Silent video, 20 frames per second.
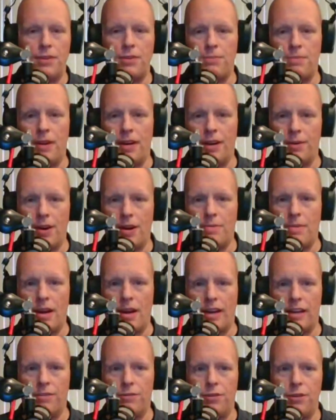this money right
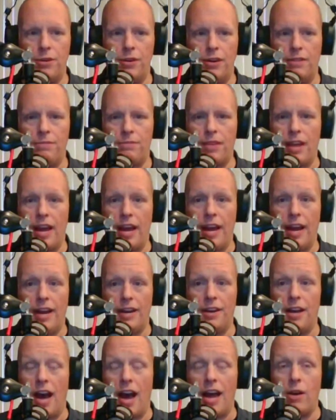back into it,
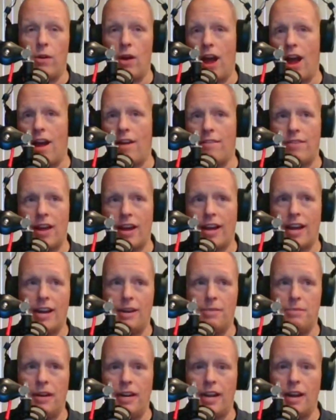and I don't have that
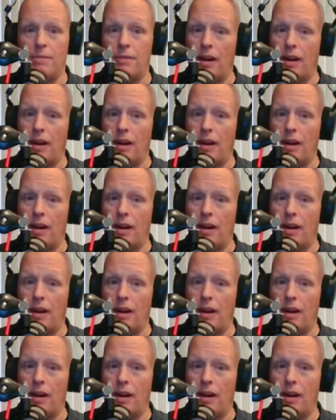kind of money.